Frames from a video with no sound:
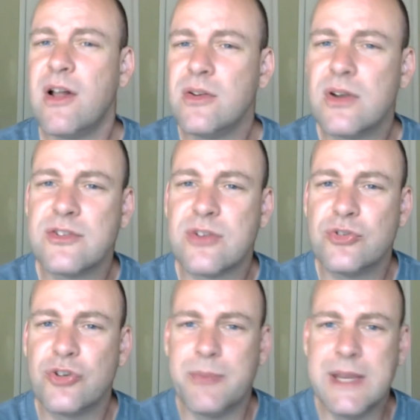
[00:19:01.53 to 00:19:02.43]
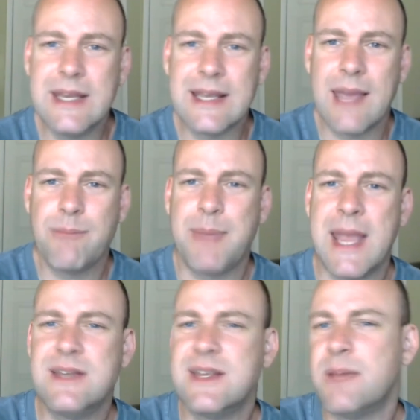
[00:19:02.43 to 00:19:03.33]
on social media kept
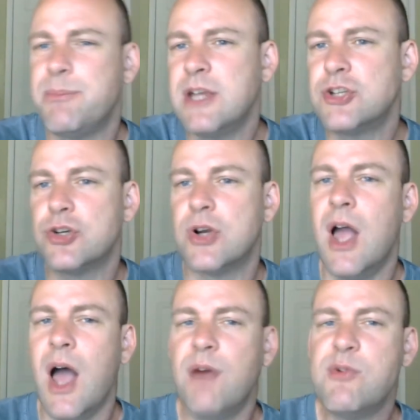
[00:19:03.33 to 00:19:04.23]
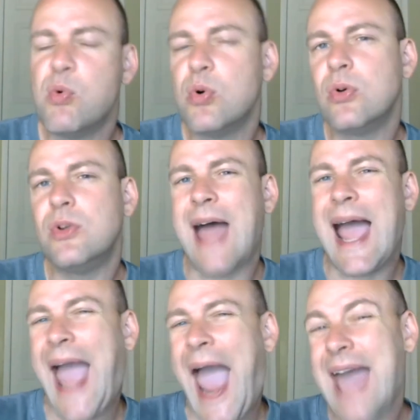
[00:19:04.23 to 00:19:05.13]
painting a picture of a world I
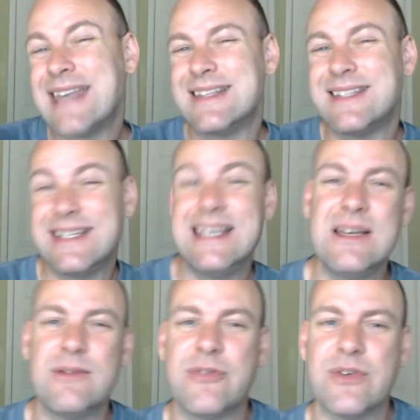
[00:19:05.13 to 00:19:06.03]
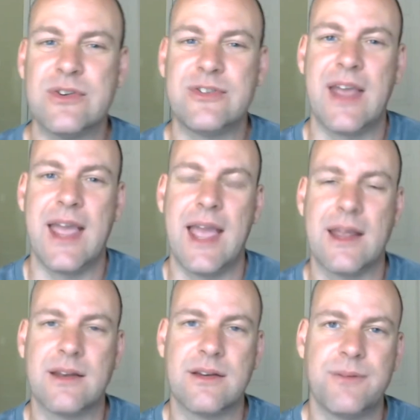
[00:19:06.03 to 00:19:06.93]
hadn't seen firsthand.
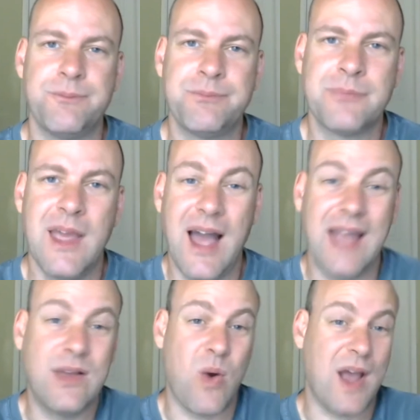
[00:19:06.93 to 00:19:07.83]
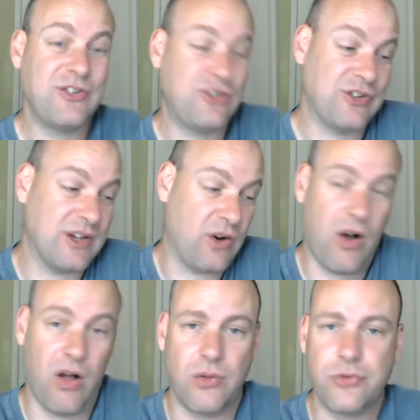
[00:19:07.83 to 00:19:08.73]
I questioned it
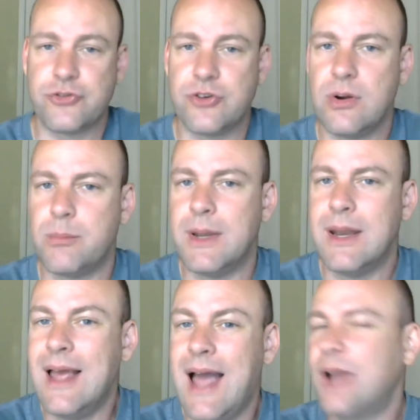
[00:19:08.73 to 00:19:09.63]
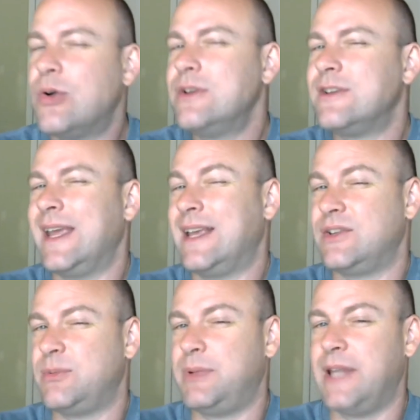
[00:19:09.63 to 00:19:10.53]
all, sure, but I couldn't
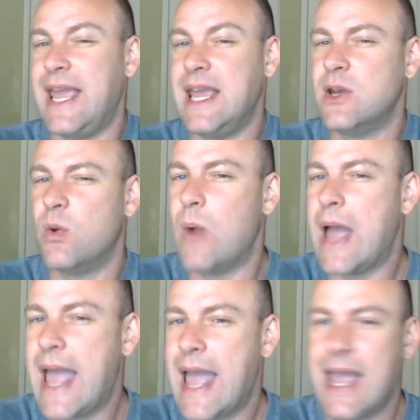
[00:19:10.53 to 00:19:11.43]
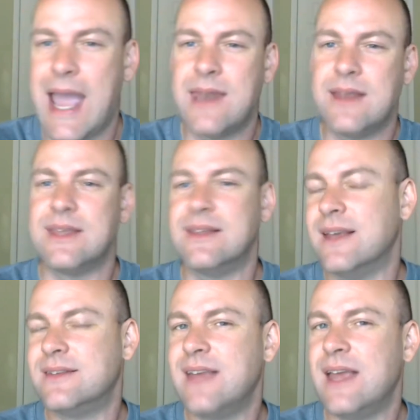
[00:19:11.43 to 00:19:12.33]
explain away anything they
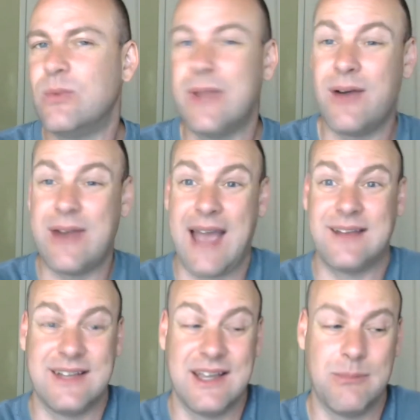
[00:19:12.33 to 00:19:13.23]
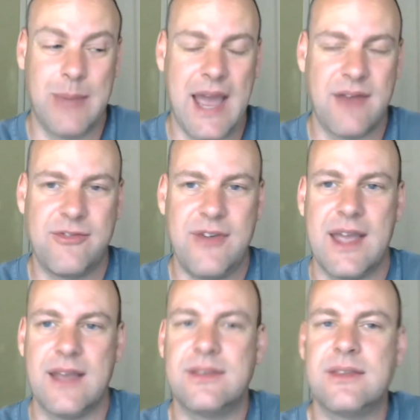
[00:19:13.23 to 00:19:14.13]
said without acting in bad
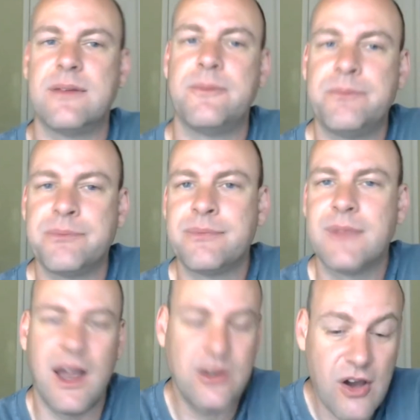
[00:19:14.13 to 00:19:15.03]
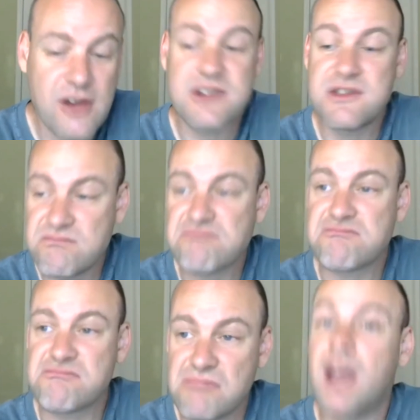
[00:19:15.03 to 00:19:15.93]
faith. I nodded.
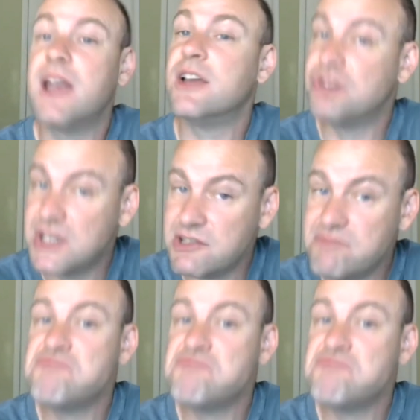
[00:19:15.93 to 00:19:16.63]
I agreed.